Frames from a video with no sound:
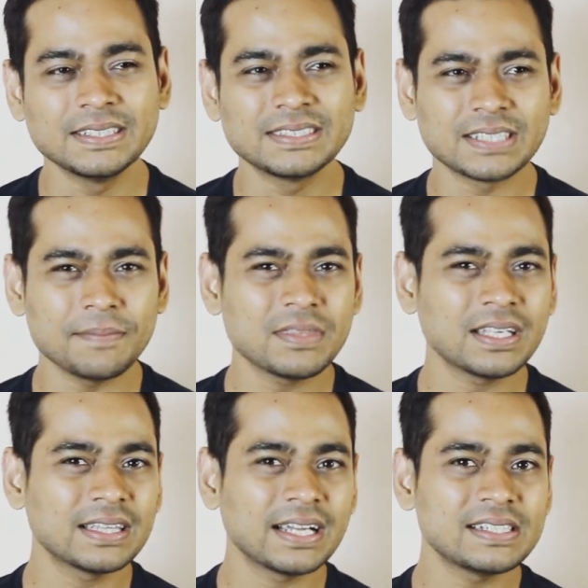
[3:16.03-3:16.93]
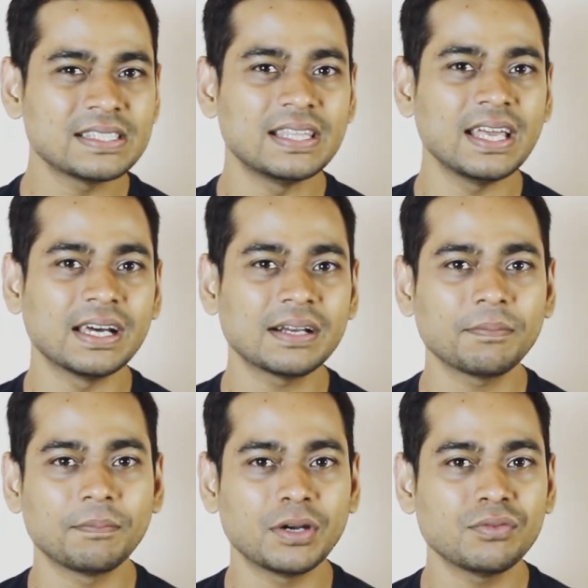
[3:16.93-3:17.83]
Something that is there,
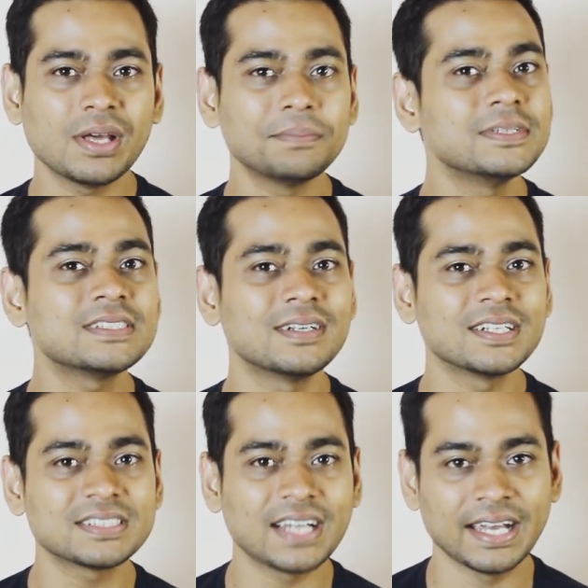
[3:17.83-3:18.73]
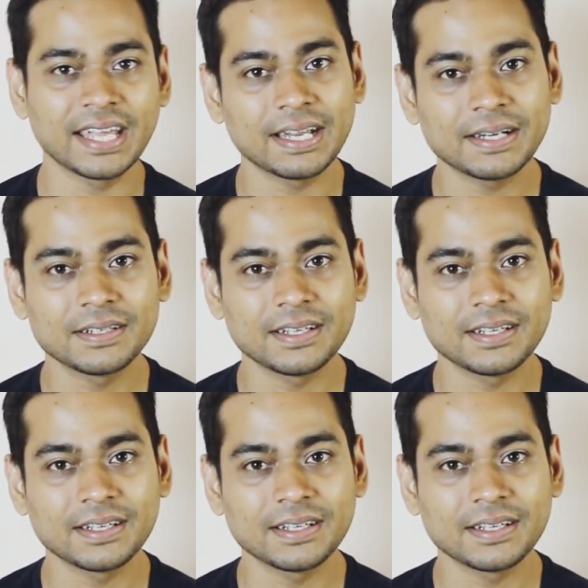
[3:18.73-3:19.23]
but we are misunderstanding it.